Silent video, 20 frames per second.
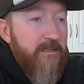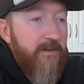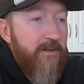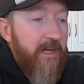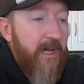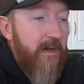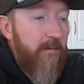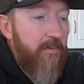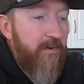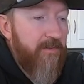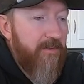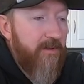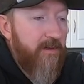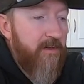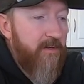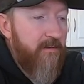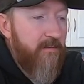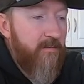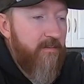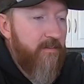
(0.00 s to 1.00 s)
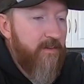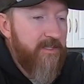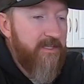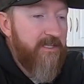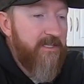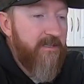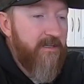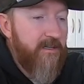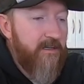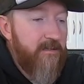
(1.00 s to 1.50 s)
we got to put the,
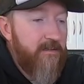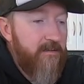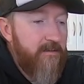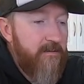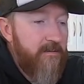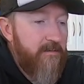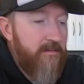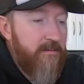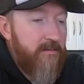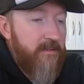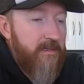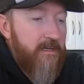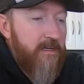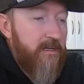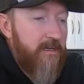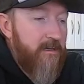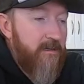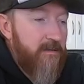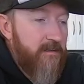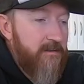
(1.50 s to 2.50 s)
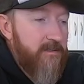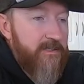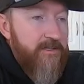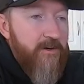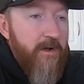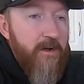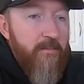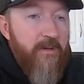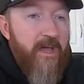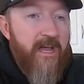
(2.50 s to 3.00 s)
see the
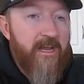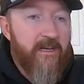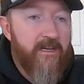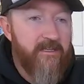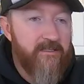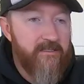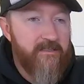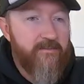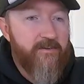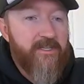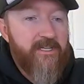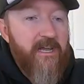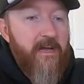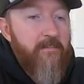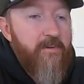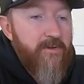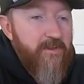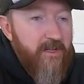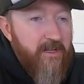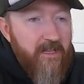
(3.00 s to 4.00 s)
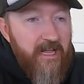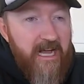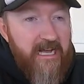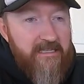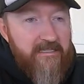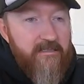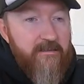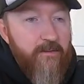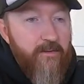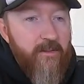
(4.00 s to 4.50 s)
strong magnets. We just got to mm. put the
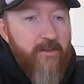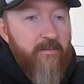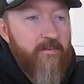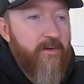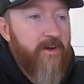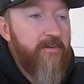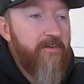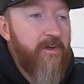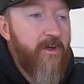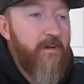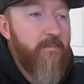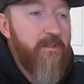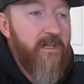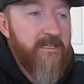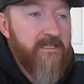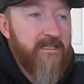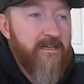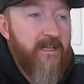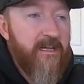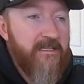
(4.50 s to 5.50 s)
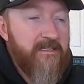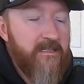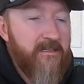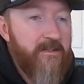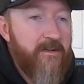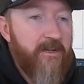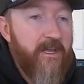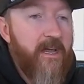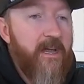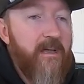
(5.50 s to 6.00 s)
glass or the whatever you call it, plexiglass in
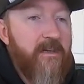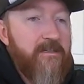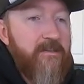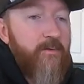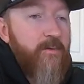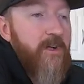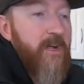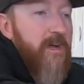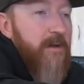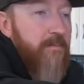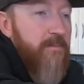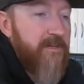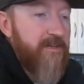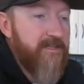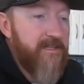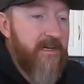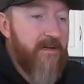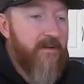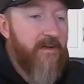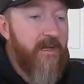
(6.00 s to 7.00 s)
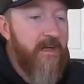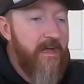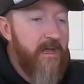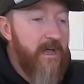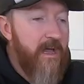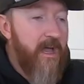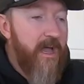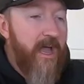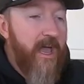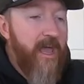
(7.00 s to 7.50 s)
there. Okay. Yeah, so we'll cut we'll a piece out.
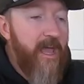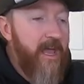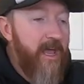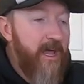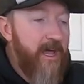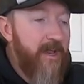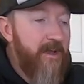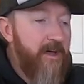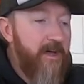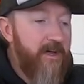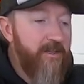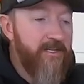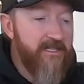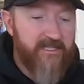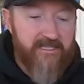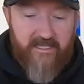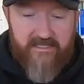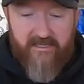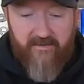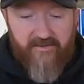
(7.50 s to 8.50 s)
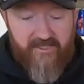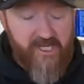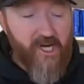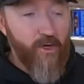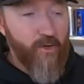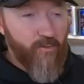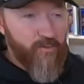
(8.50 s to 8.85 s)
And uh, this does have a tow